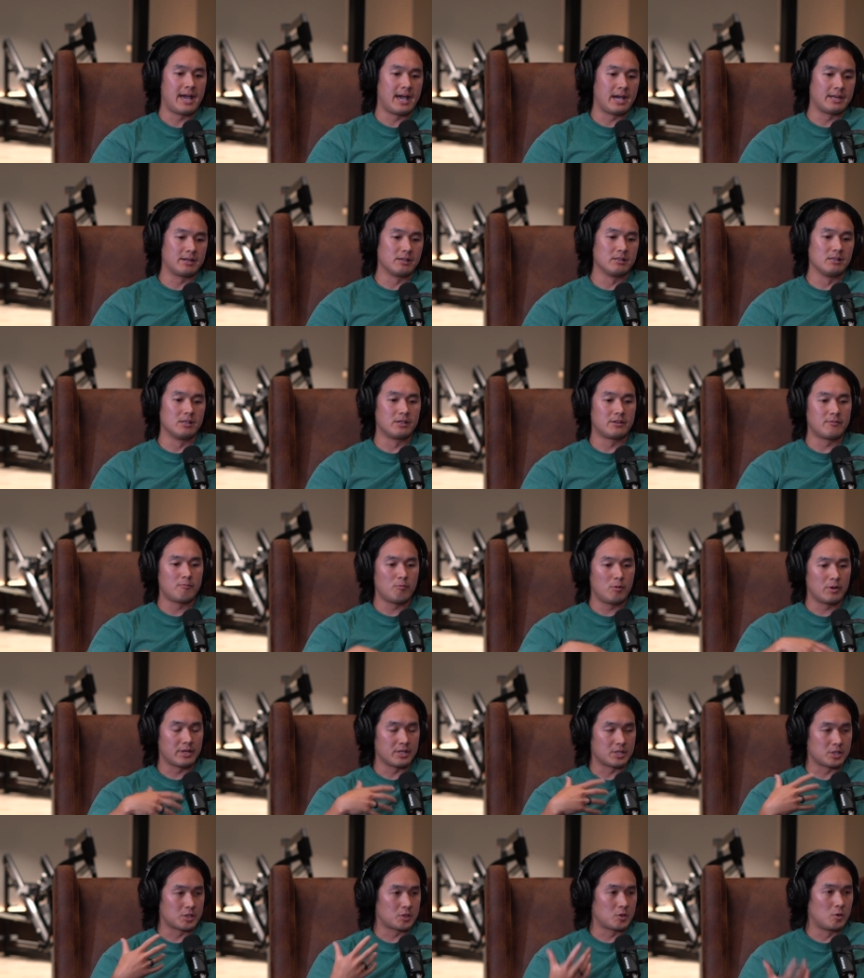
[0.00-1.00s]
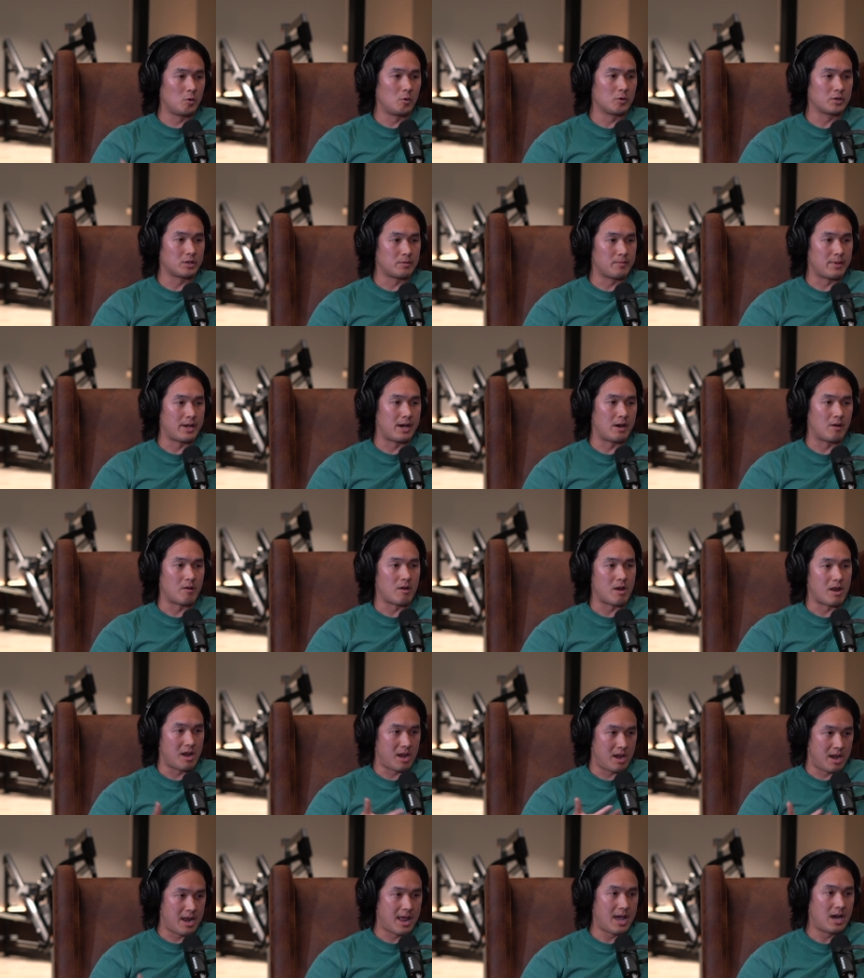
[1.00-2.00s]
And a lot of what gets talked about
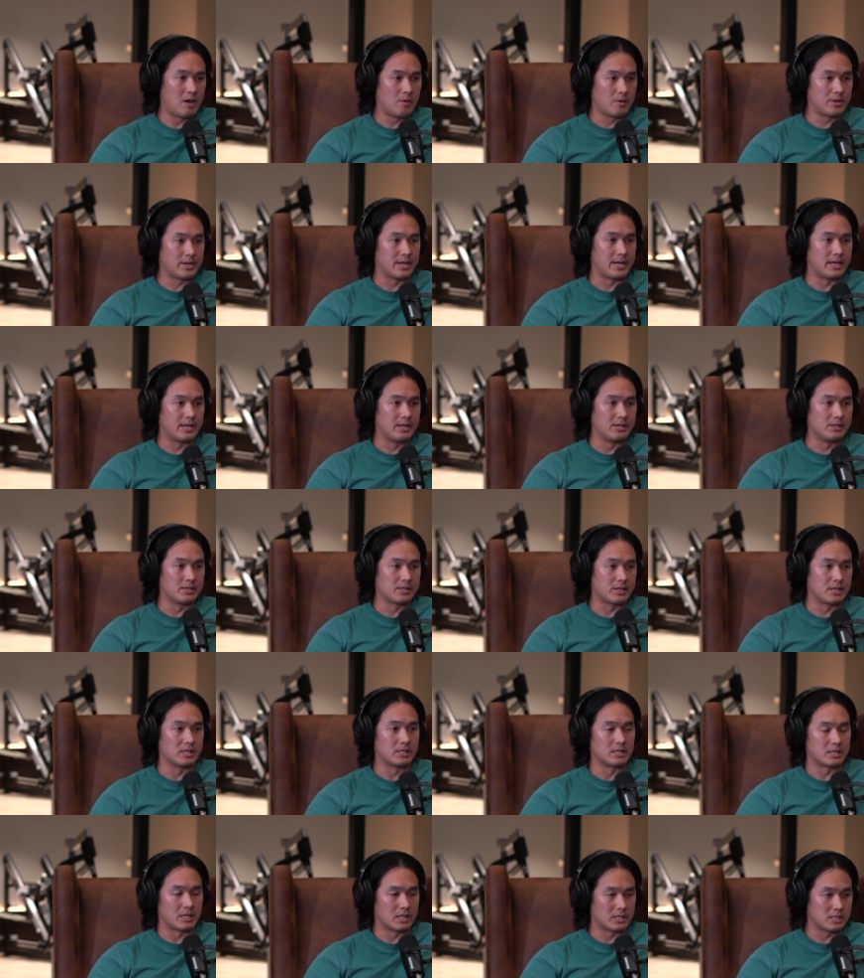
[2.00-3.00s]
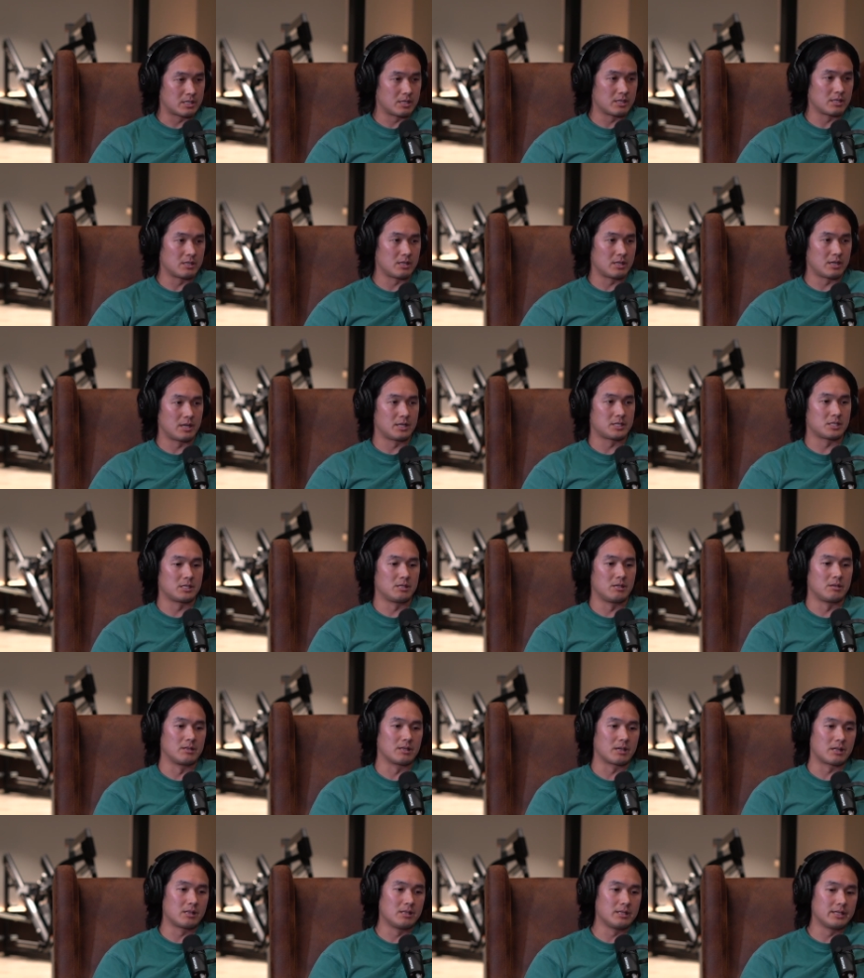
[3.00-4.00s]
nowadays, and it gets a
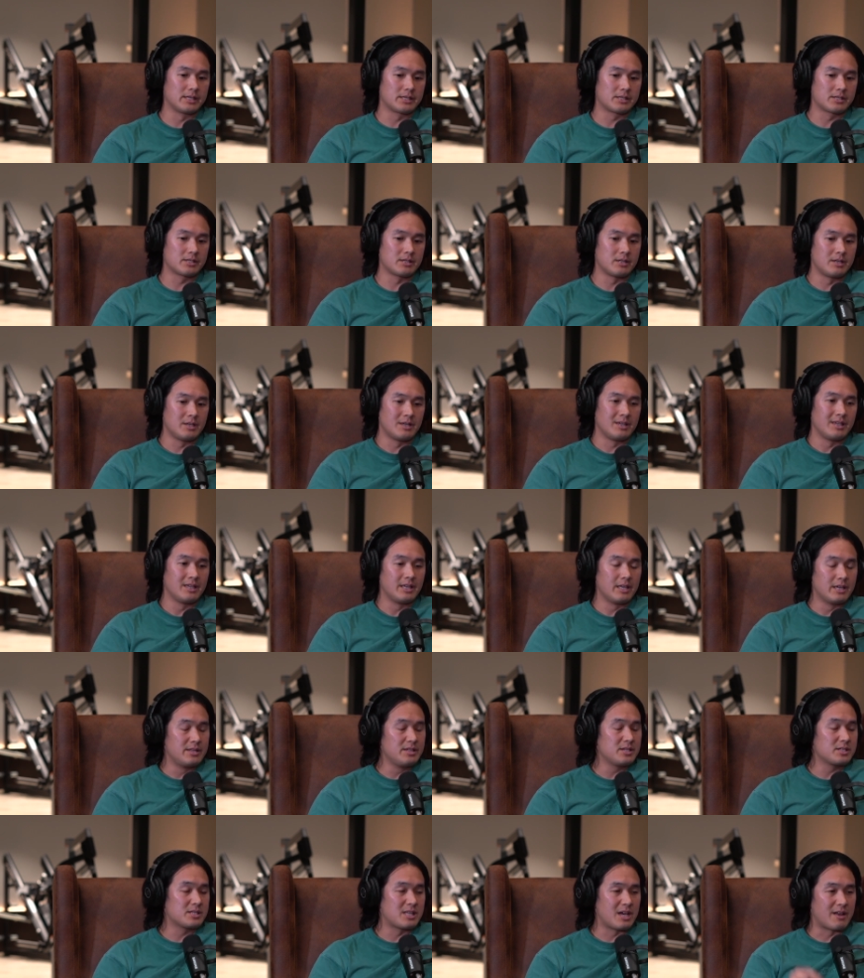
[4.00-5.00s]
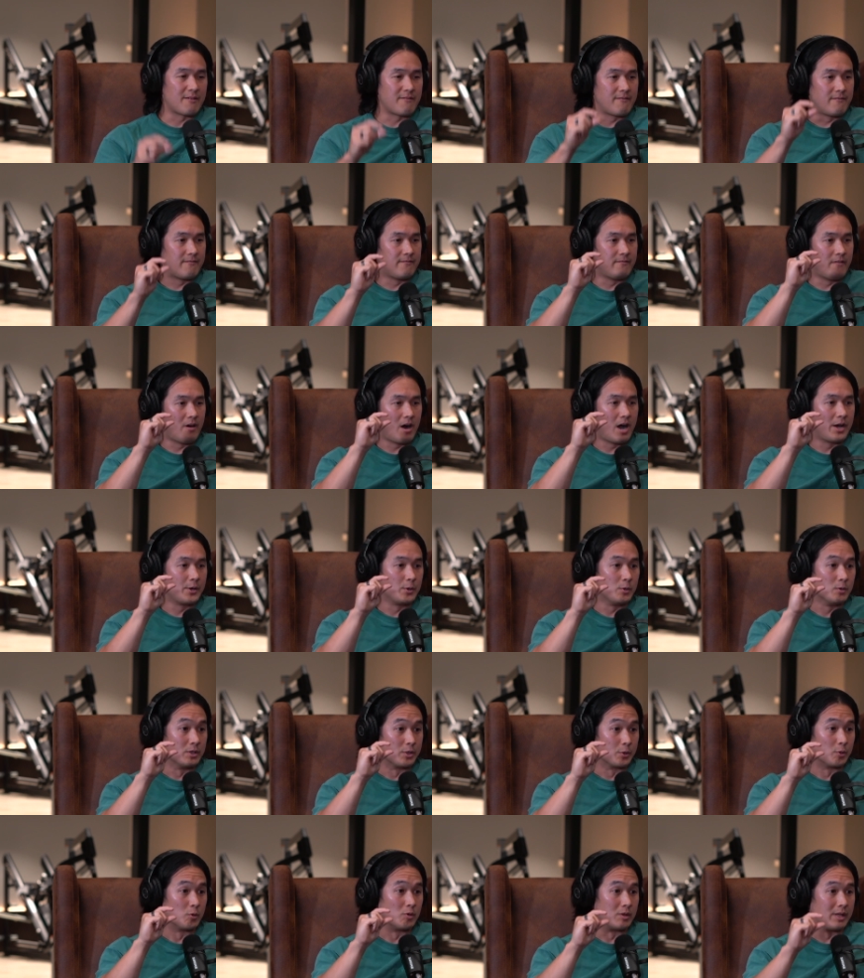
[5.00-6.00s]
lot of the clicks, it is that final
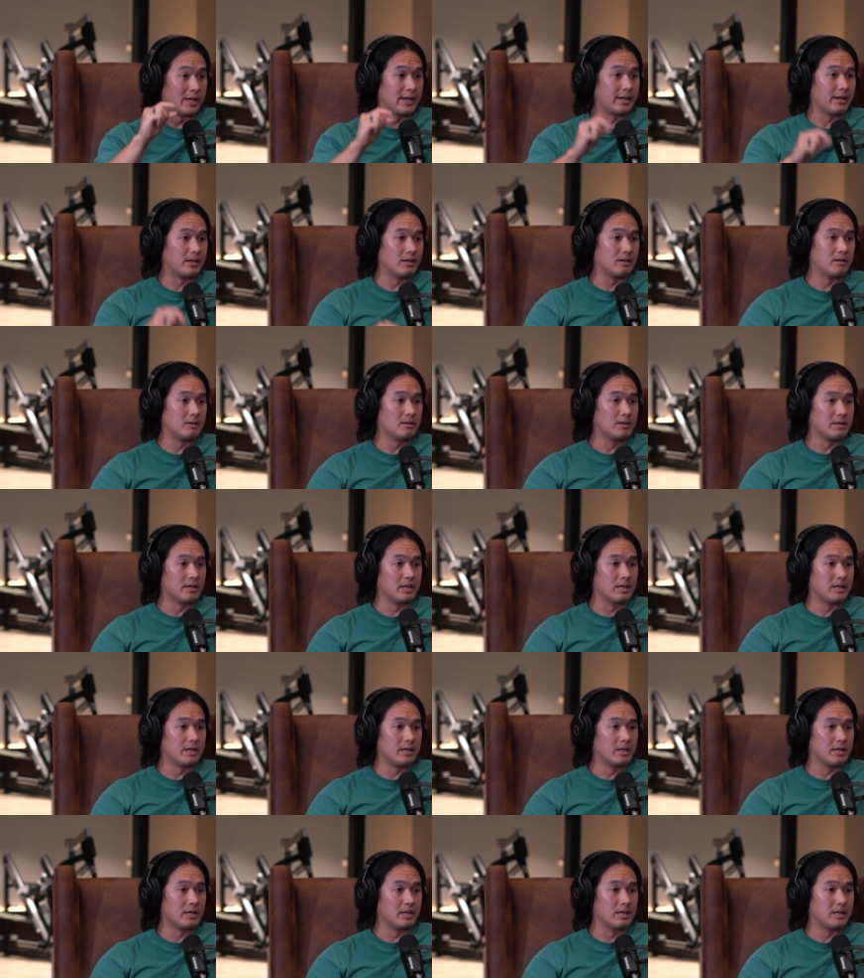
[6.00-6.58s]
little layer.